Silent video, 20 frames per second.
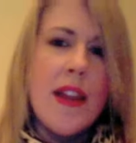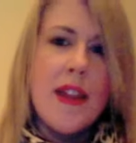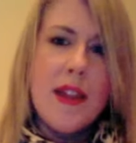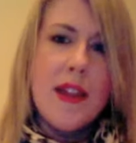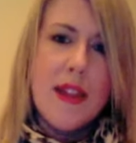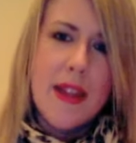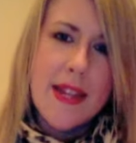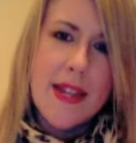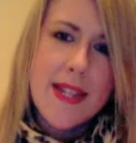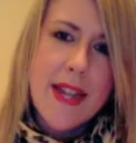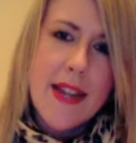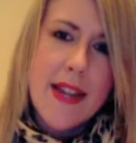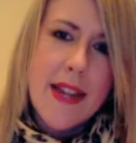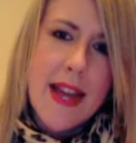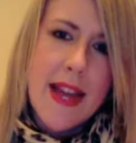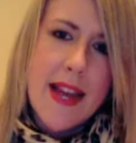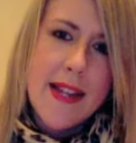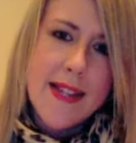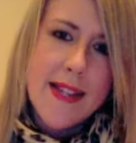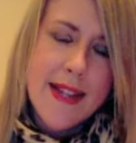This length
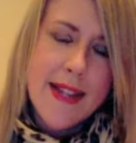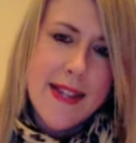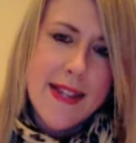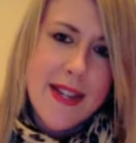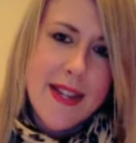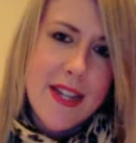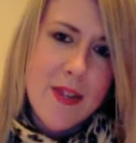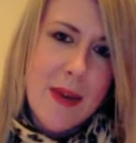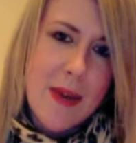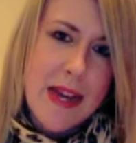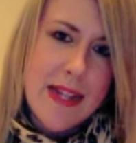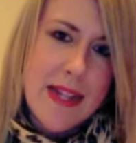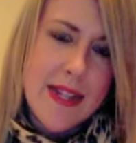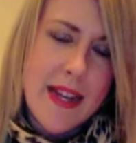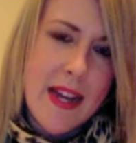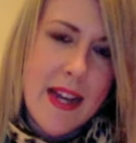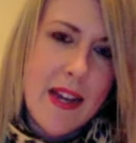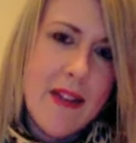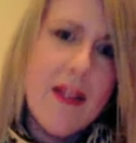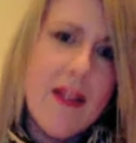here, 16 to
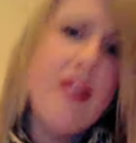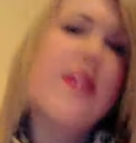18,